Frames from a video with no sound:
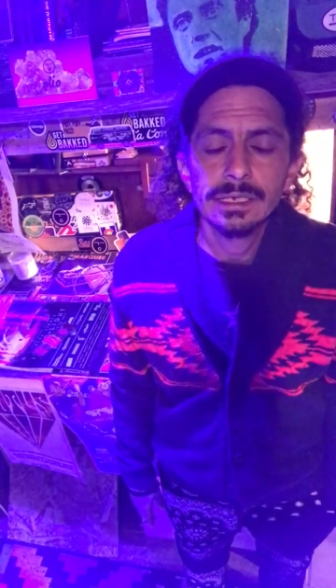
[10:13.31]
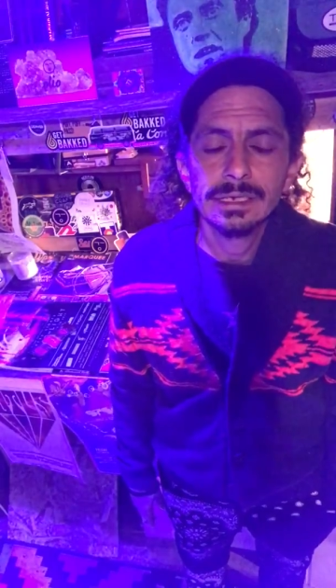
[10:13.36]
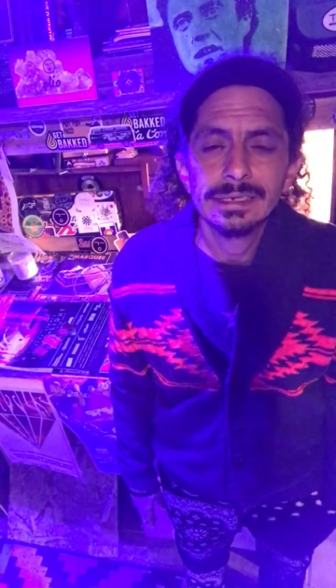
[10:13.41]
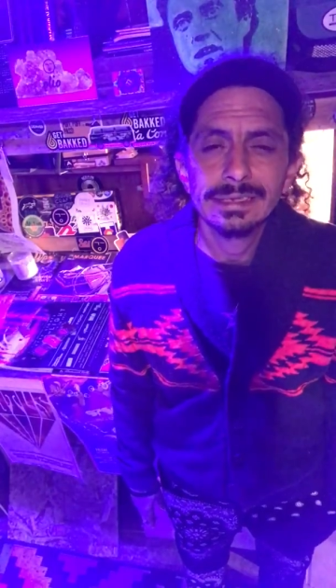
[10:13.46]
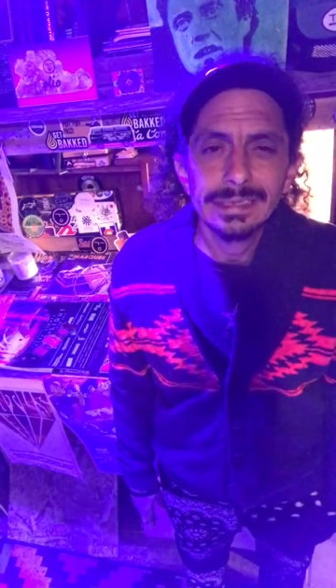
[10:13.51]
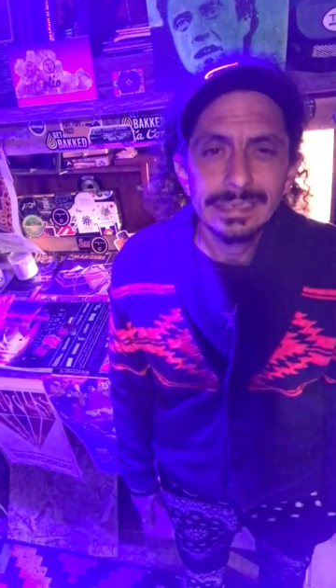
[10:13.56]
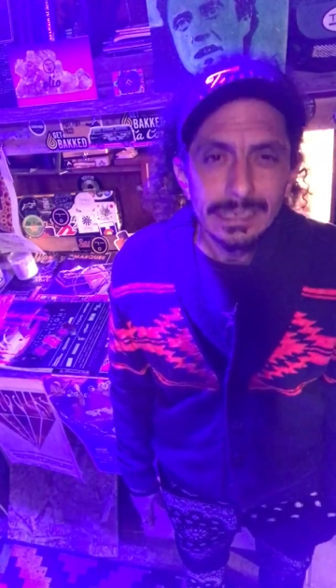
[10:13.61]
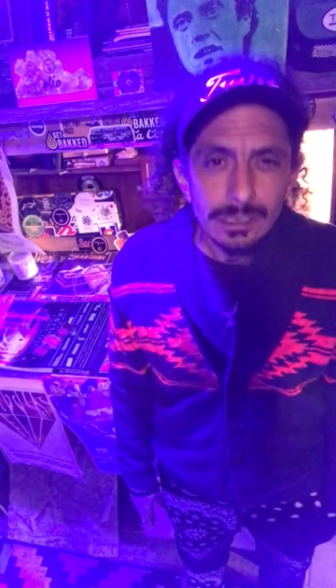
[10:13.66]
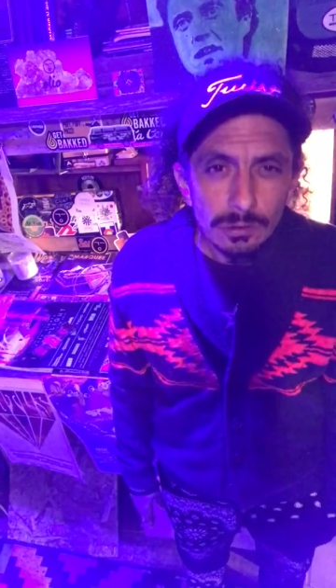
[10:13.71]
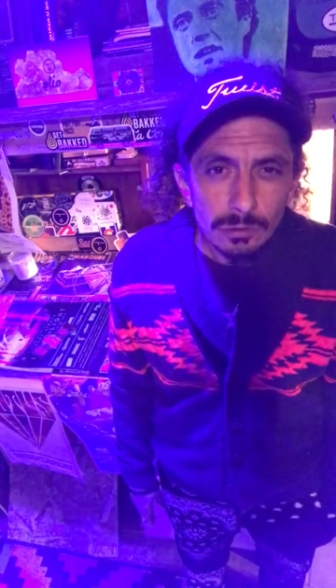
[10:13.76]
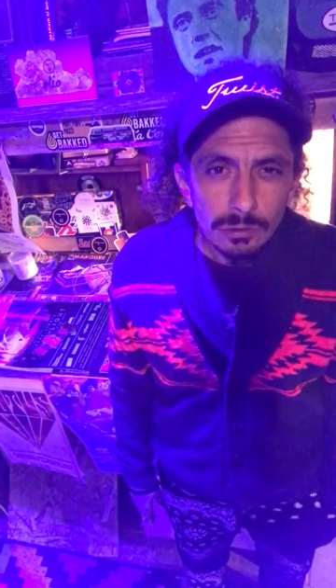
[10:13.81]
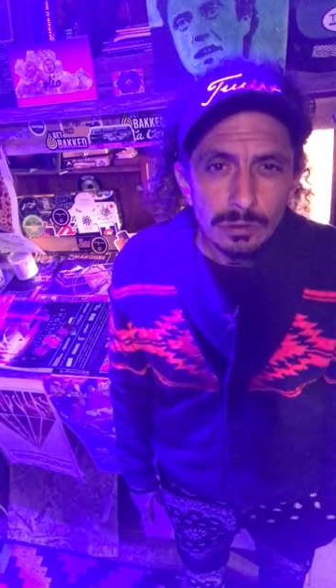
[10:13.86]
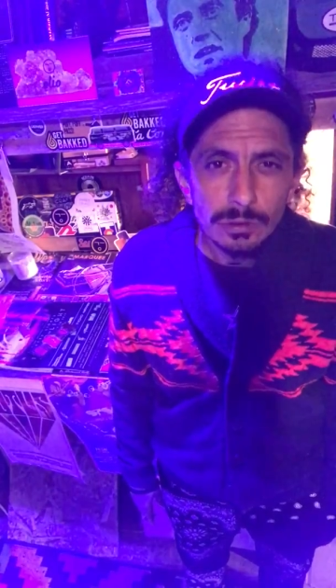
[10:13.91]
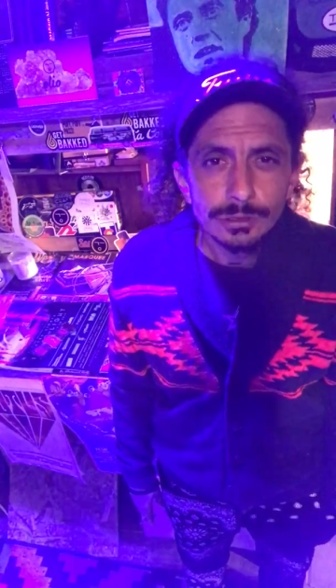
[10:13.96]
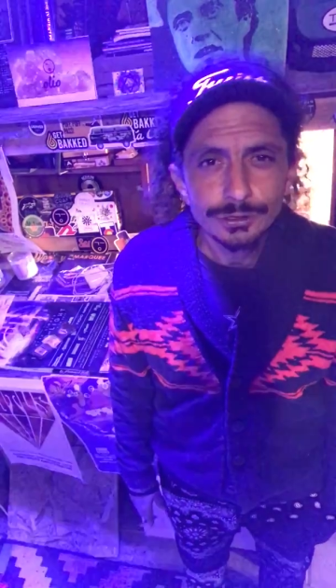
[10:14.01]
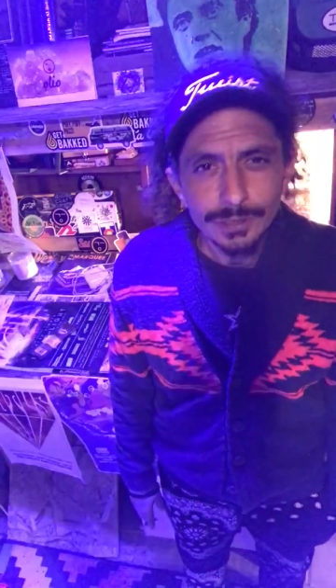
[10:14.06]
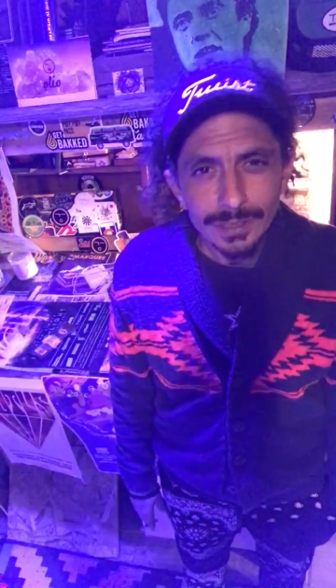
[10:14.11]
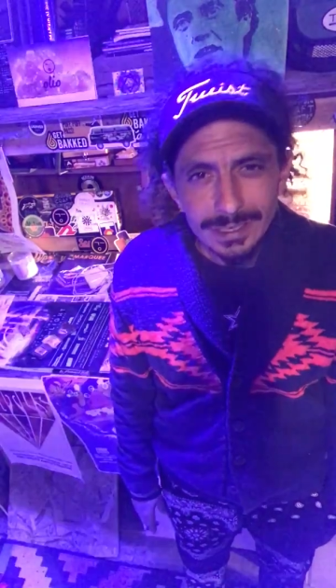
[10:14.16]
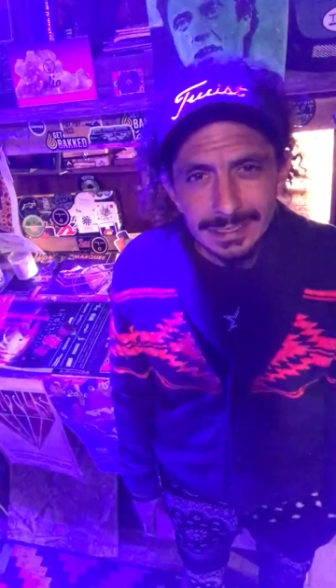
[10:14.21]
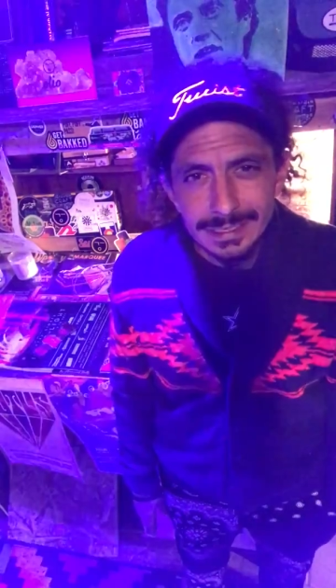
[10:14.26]
literal
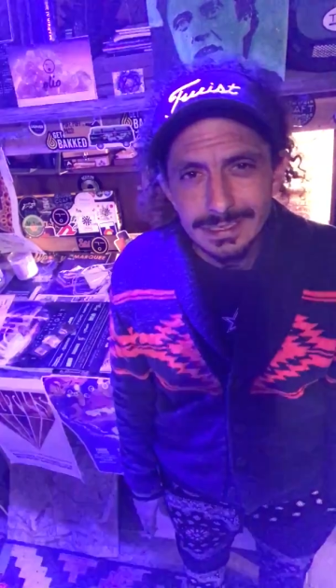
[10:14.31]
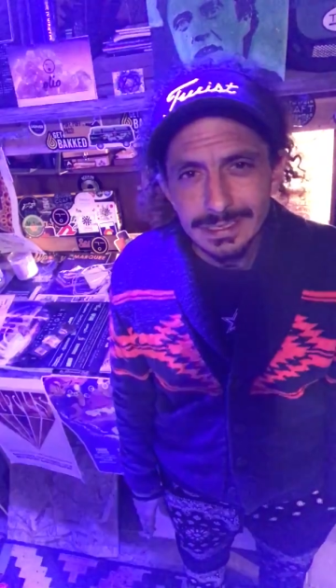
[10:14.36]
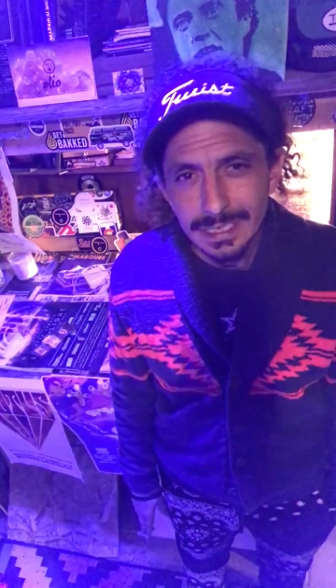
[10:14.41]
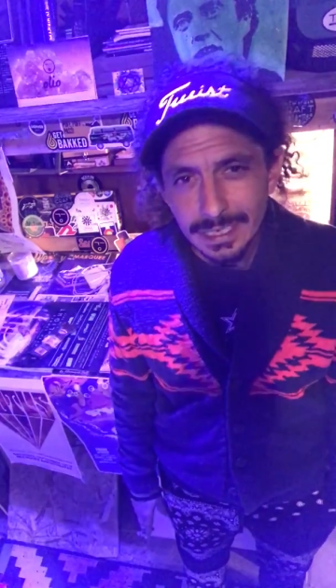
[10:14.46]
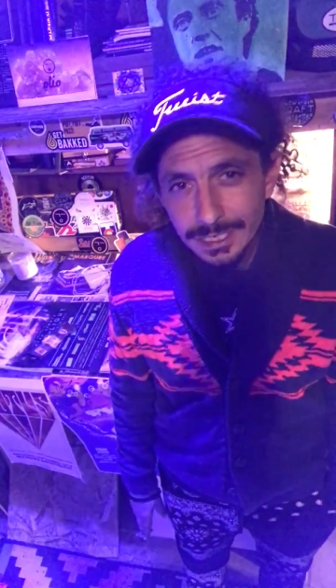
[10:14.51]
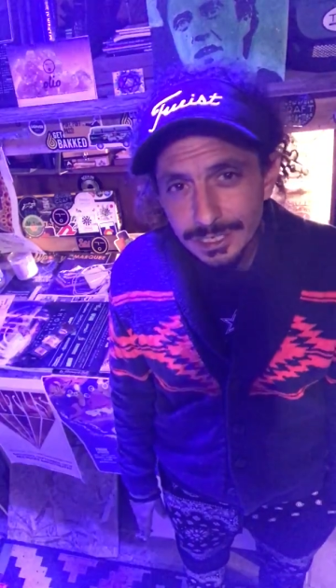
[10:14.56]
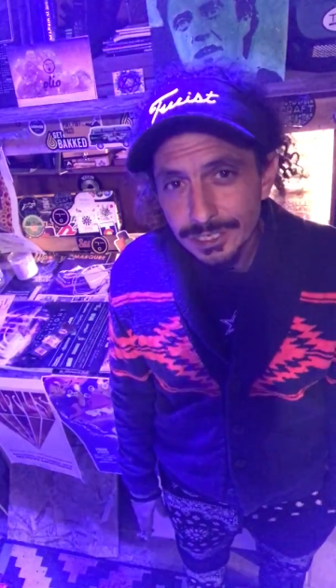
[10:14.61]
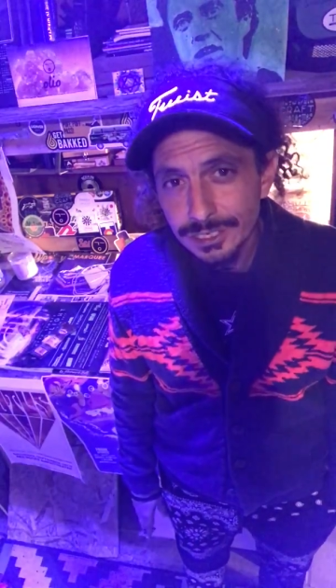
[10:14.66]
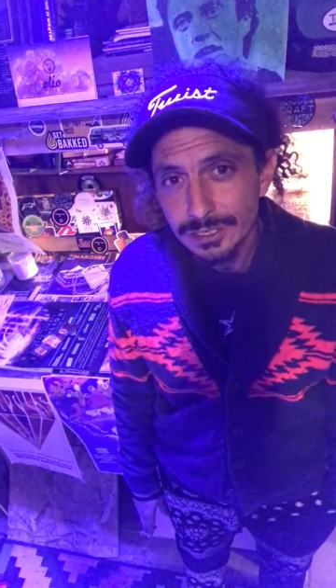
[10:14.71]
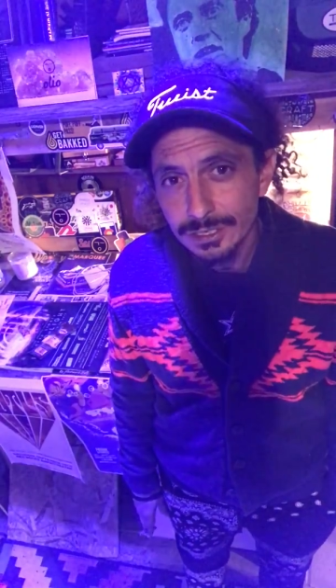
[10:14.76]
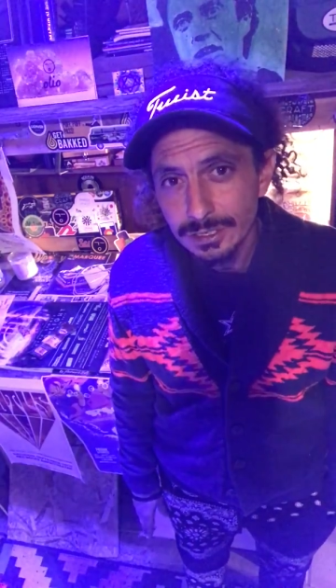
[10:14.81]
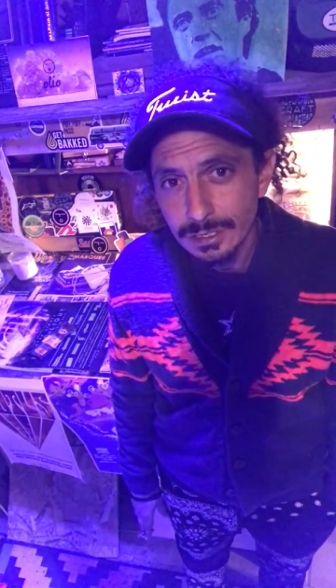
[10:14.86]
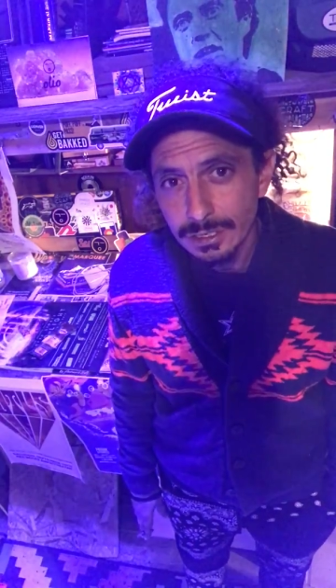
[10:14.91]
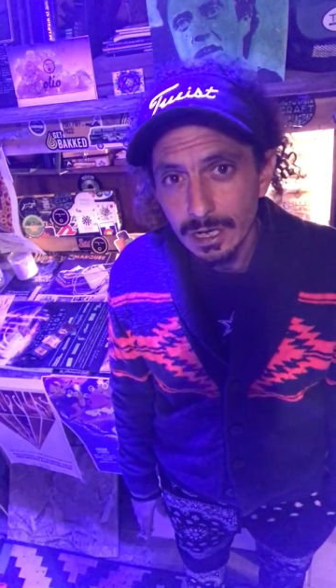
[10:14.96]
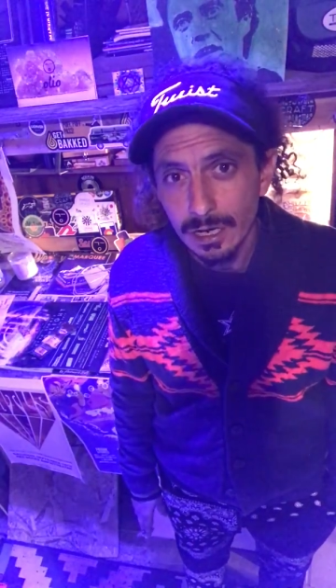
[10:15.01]
translation